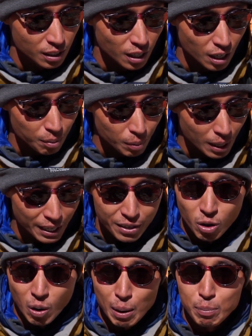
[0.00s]
I had
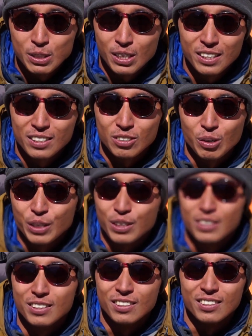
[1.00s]
no appetite, so I
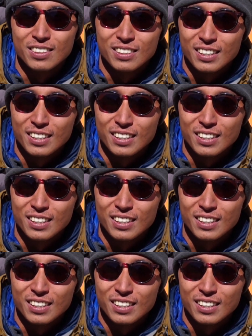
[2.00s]
couldn't